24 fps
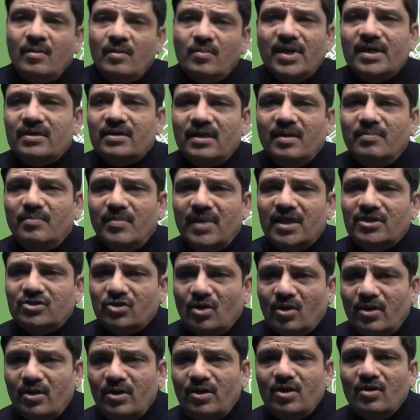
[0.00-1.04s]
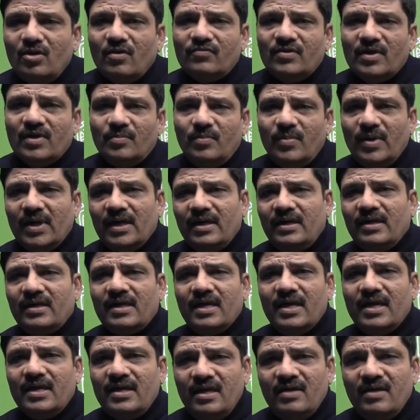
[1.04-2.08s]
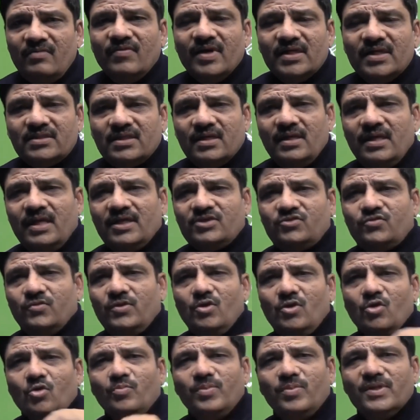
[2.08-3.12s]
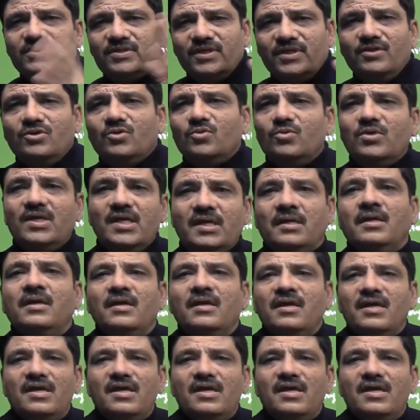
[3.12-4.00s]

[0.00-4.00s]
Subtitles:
but the majority of the blood carrying vessel actually opens into the